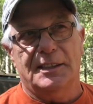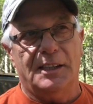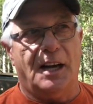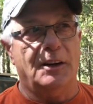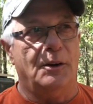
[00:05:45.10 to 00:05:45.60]

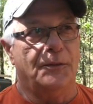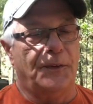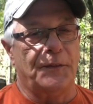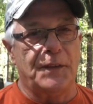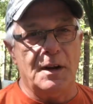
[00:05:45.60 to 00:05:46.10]
I don't know,
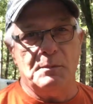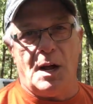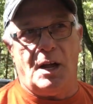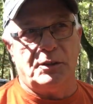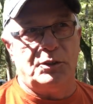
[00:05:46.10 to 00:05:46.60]
15
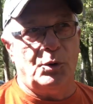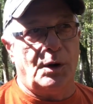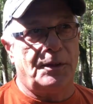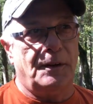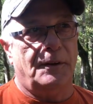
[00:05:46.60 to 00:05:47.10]
miles
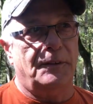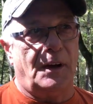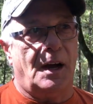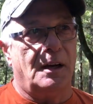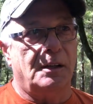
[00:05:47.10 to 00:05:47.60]
north of
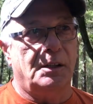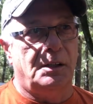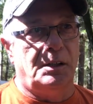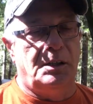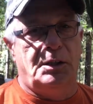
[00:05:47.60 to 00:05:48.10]
uh,
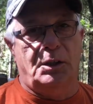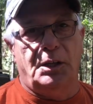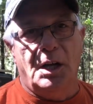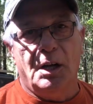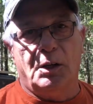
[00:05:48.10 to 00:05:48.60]

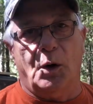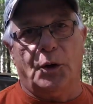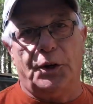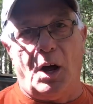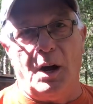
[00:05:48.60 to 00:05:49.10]

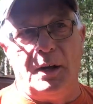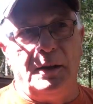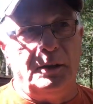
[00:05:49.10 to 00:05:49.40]
Goldonna,